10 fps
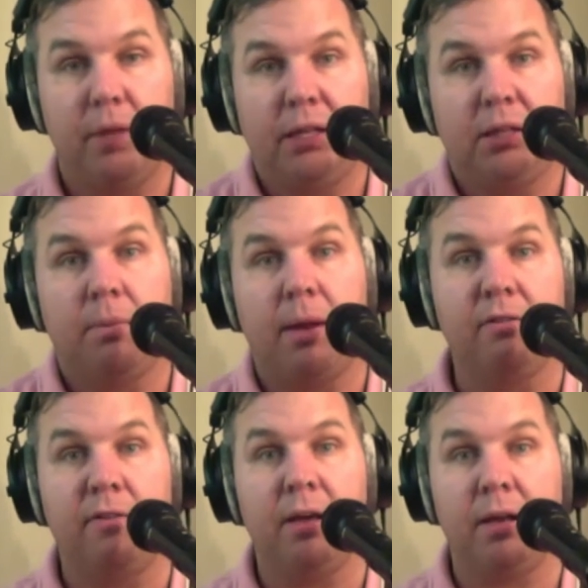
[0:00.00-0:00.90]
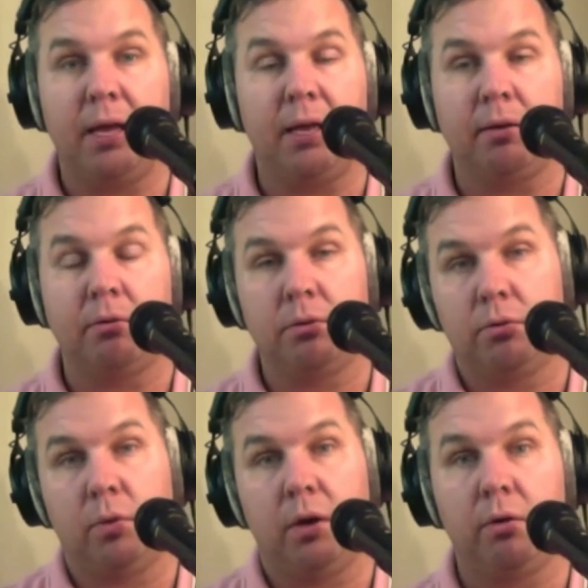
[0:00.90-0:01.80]
in the main event, and
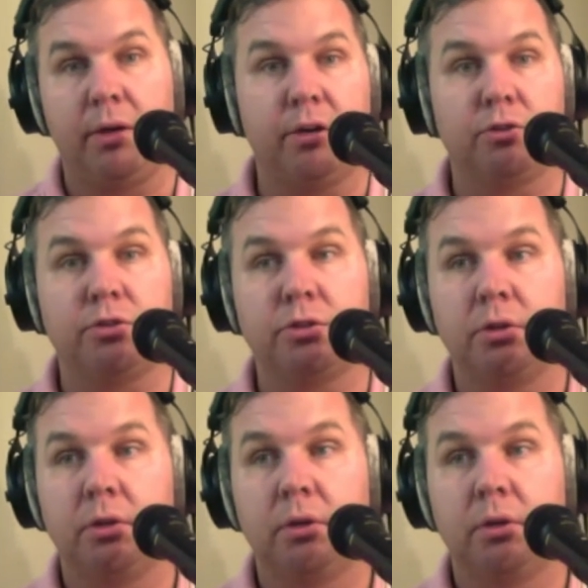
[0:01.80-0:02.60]
well, here's